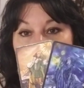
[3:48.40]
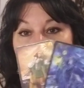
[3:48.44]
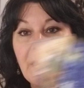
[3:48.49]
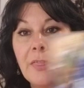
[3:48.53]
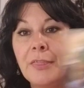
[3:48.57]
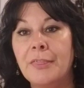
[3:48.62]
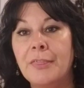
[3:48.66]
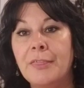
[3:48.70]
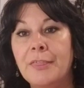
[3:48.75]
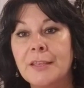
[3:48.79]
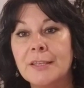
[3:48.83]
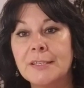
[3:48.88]

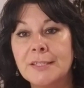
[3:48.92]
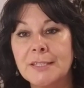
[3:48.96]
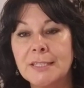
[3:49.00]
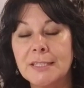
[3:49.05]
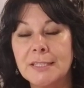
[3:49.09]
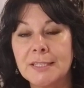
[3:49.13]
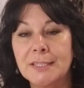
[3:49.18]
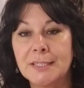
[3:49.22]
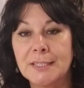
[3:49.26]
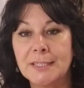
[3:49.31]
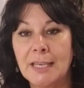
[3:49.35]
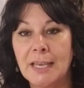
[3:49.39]
This
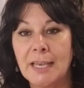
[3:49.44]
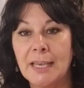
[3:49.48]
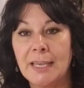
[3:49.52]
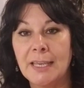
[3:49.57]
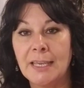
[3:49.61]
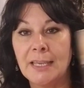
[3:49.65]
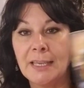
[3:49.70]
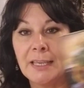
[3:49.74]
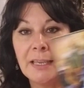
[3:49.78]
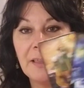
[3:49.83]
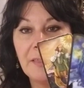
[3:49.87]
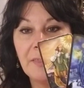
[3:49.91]
is
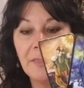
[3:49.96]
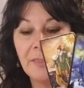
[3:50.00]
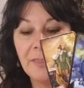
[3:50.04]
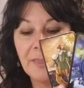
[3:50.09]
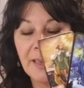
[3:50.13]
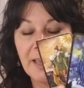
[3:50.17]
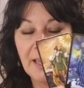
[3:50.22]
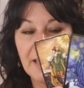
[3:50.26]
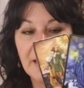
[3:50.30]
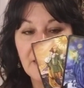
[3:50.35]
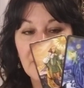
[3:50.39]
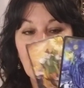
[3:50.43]
saying
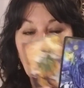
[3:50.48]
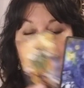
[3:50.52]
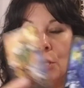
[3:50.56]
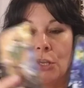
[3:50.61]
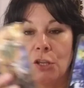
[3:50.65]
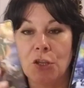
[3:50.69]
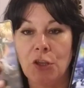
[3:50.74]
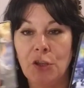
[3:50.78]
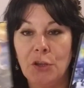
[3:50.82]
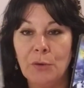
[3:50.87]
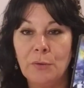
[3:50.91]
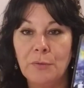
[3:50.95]
that
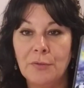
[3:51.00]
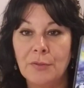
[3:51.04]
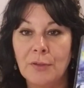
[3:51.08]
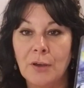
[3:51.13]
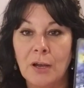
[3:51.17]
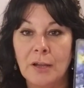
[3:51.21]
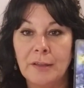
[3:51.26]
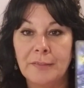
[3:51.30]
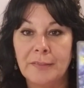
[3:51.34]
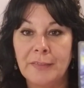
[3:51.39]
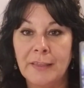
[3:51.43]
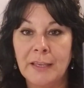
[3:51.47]
you
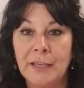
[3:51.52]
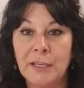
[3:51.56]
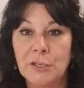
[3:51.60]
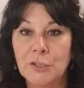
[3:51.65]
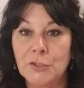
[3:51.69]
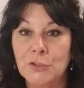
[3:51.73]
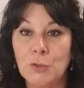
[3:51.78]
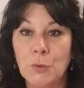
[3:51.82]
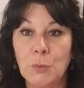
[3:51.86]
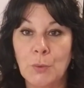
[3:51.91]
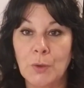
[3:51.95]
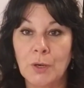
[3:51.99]
thought
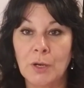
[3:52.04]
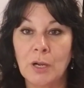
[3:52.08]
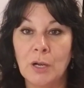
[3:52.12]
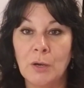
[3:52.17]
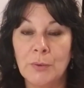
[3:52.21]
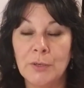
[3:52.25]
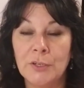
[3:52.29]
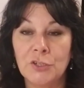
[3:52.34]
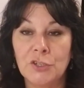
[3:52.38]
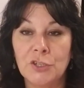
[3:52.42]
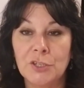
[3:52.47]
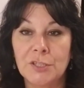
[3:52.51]
things were
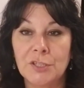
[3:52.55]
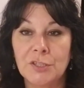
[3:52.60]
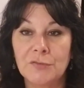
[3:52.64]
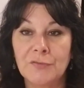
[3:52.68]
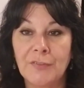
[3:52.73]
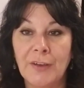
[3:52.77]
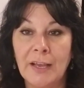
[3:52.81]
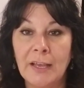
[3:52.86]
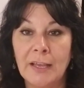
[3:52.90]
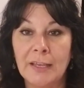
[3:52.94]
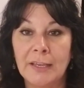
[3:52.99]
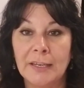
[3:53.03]
going just
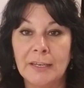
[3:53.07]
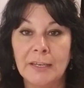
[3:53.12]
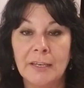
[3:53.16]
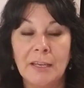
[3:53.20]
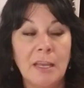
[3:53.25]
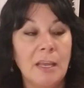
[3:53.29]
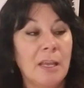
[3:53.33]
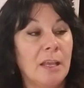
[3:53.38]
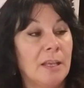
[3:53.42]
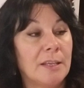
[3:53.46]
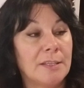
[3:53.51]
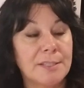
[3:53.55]
fine.
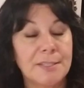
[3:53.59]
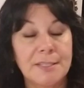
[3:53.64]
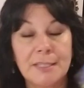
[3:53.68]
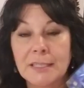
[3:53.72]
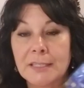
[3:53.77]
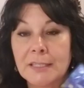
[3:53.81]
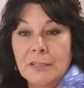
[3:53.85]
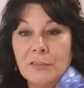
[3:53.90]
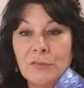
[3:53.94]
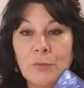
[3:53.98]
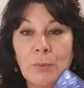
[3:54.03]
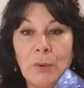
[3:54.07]

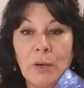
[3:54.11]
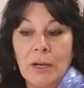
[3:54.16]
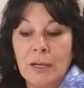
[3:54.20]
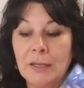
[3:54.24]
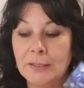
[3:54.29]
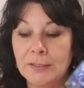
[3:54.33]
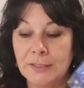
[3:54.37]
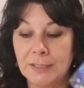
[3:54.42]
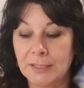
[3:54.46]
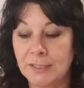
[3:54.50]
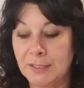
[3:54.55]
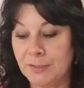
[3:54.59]
Six of
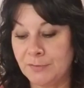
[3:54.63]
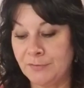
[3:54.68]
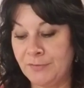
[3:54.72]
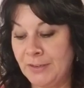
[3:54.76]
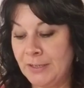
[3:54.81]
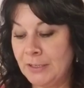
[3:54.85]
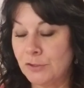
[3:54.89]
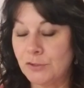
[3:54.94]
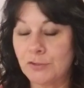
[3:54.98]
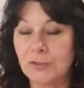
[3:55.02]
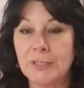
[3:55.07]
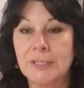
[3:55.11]
Wands is
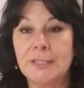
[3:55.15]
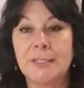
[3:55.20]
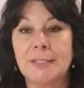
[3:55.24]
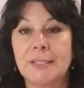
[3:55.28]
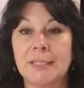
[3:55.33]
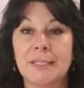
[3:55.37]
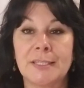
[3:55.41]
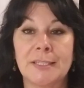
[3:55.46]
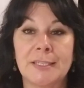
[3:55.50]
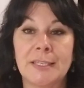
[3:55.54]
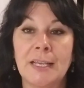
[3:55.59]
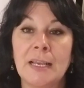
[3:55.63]
victory,
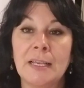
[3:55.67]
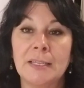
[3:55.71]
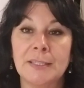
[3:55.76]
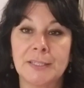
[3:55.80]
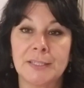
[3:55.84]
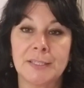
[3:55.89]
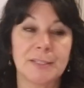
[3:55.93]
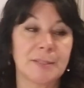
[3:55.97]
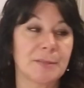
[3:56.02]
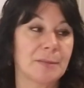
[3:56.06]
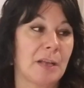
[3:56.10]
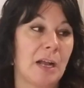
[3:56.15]

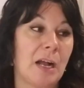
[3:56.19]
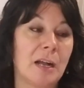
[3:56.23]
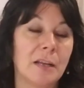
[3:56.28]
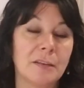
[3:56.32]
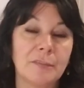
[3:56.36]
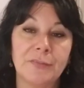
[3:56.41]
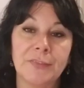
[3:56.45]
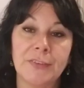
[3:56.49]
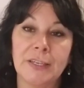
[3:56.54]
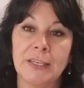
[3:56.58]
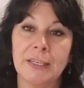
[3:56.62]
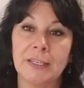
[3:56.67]
success,
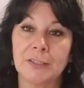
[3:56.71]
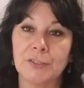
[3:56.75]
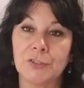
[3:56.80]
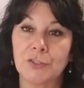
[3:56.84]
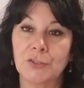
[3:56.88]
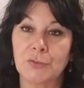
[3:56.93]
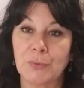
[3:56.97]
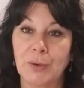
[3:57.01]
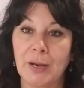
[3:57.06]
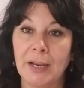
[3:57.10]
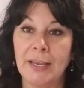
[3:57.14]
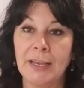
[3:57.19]

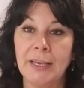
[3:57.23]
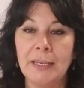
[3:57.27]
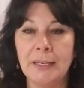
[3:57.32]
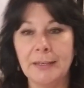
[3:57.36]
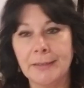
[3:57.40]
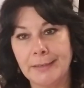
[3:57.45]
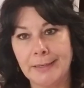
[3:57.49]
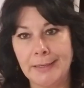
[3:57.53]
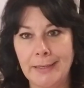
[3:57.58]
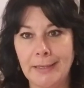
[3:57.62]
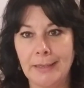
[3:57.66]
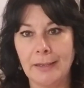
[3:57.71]
confidence, right?
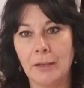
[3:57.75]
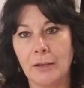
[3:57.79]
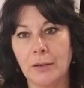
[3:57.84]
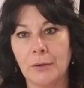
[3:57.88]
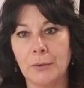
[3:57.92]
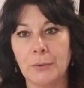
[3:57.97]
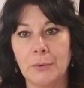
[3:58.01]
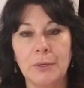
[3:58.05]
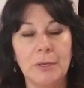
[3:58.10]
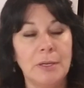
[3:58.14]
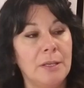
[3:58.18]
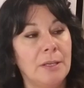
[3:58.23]

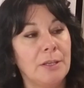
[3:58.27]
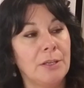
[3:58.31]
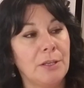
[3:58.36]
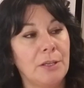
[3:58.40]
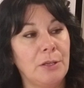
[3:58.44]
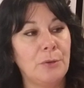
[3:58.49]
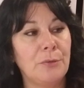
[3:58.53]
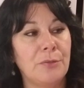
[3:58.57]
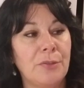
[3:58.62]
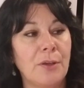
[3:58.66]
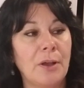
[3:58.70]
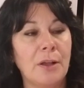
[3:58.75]
Ego.
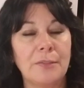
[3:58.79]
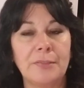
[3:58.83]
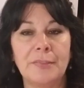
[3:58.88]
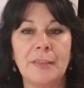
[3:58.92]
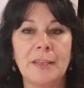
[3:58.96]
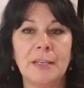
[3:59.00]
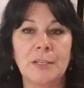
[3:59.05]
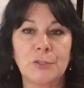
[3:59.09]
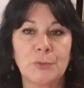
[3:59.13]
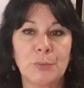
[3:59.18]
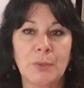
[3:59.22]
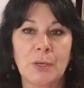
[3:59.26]
You thought
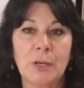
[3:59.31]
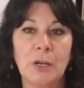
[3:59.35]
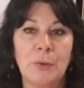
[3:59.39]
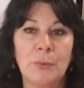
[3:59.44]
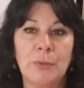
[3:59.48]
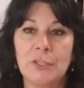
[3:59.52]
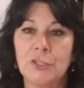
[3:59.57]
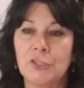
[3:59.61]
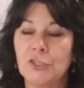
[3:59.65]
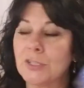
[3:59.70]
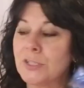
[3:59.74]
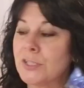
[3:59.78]
things were
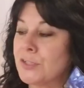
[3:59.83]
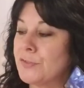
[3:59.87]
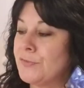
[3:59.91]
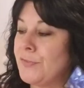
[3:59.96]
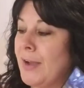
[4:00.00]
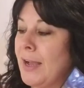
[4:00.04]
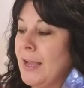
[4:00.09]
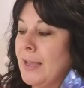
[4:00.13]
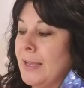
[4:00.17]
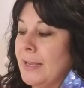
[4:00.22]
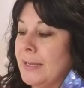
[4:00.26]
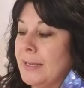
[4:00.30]
going just
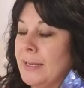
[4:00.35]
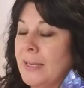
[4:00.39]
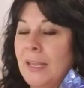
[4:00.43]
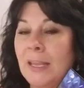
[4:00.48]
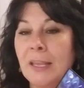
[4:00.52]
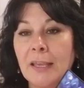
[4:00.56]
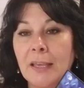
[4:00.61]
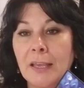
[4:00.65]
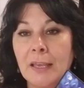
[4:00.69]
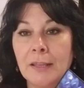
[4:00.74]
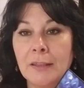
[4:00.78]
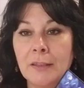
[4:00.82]
fine.
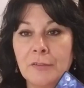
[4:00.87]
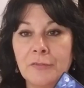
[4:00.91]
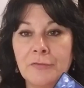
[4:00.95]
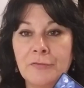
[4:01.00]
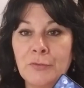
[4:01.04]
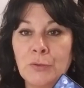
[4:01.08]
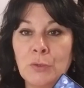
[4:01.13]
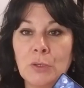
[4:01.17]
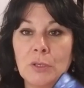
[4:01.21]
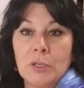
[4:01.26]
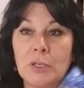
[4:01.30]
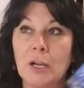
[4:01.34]
in the
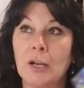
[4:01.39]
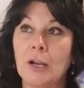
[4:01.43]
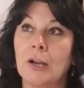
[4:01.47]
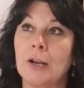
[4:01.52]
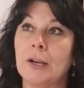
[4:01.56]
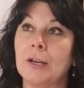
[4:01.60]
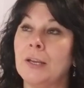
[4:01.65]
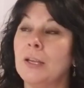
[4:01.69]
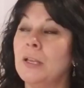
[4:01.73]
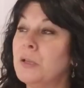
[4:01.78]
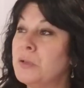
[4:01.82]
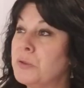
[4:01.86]
Fool
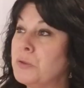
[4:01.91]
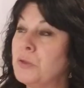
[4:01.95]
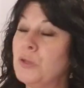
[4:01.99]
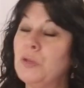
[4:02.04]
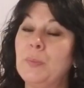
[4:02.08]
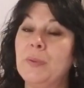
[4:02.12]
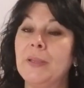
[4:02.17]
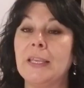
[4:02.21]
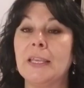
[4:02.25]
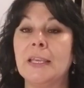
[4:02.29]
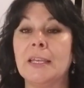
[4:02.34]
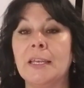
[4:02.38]
card, new
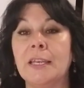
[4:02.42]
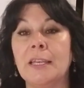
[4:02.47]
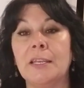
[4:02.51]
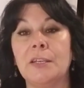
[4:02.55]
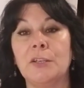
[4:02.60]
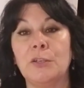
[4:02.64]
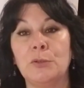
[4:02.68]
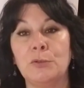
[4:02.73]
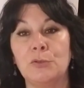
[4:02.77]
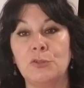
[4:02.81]
beginning, new